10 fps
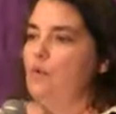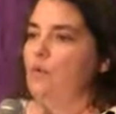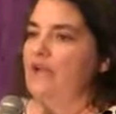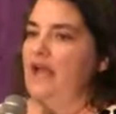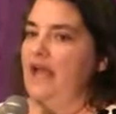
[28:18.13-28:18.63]

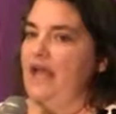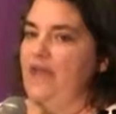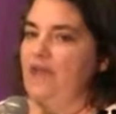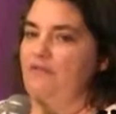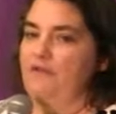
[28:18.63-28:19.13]
we
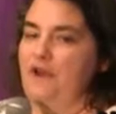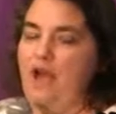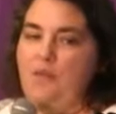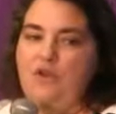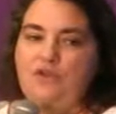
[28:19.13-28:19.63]
had a
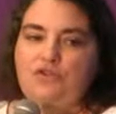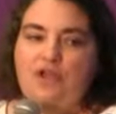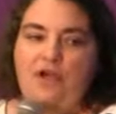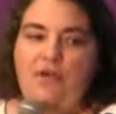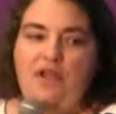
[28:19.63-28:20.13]
phenomenal
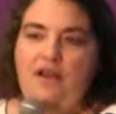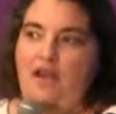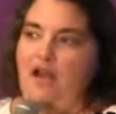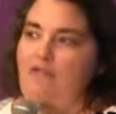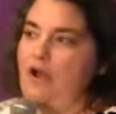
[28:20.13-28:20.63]
showing
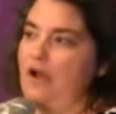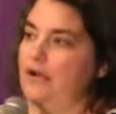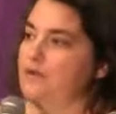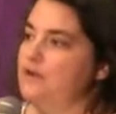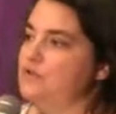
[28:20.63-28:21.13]
of
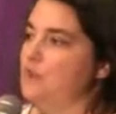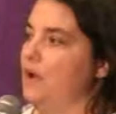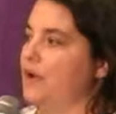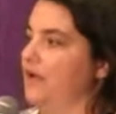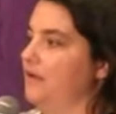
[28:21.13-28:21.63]

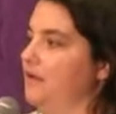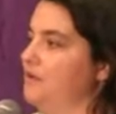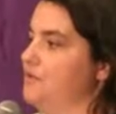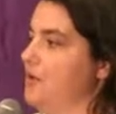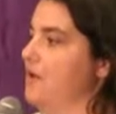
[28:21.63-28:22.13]
120
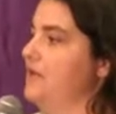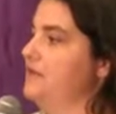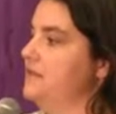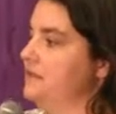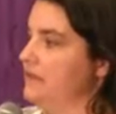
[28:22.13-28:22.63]

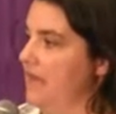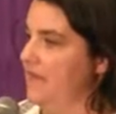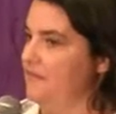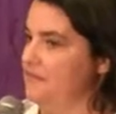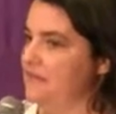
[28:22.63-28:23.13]
attorneys
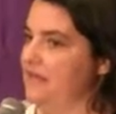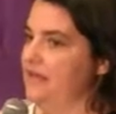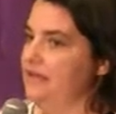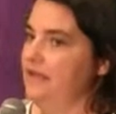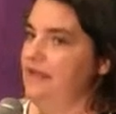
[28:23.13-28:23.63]
at the
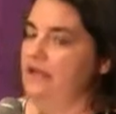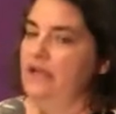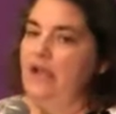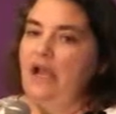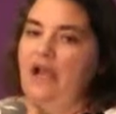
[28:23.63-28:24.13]
CLE,
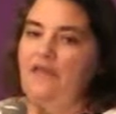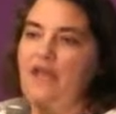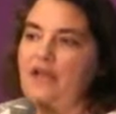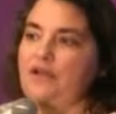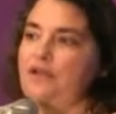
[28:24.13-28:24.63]
and
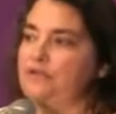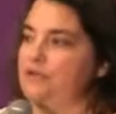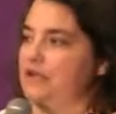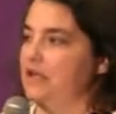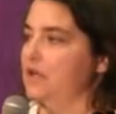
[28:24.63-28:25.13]
that
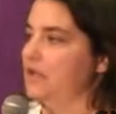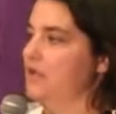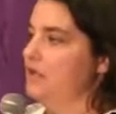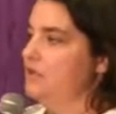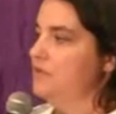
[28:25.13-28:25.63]
included
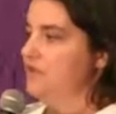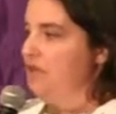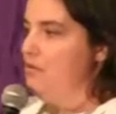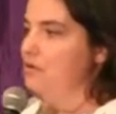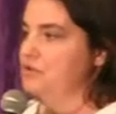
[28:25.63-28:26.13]

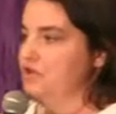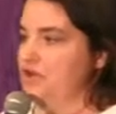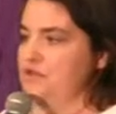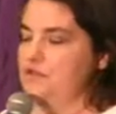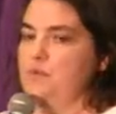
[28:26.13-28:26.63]
state court
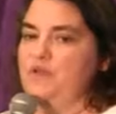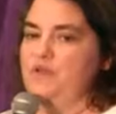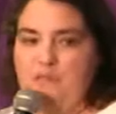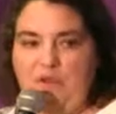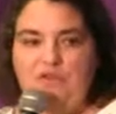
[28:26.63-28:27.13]
judges,
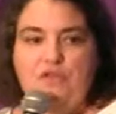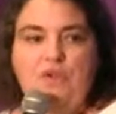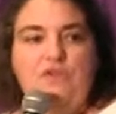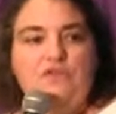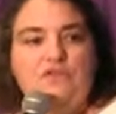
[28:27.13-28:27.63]
because special
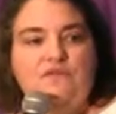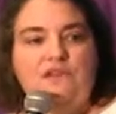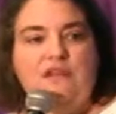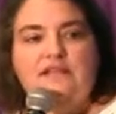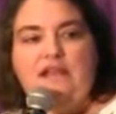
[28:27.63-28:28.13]
immigrant
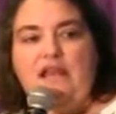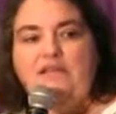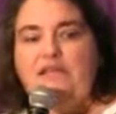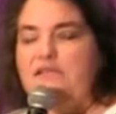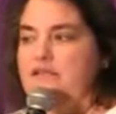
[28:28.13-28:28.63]
juvenile
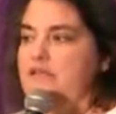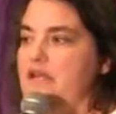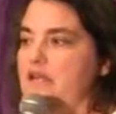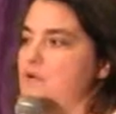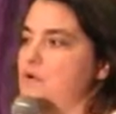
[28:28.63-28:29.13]
status has a
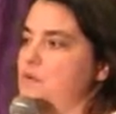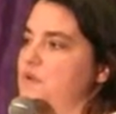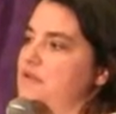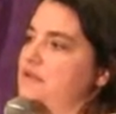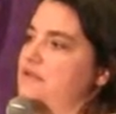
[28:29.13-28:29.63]
state court
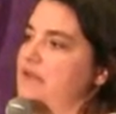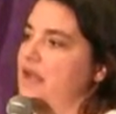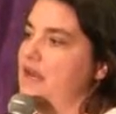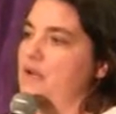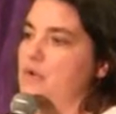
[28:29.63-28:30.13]
piece
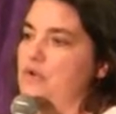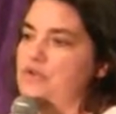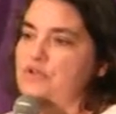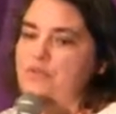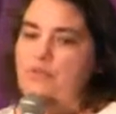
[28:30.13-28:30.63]
and an
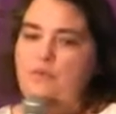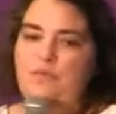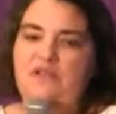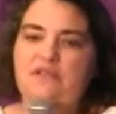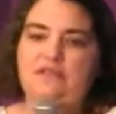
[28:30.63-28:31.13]
immigration court
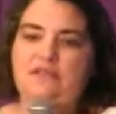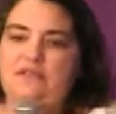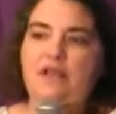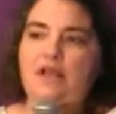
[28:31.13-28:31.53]
piece,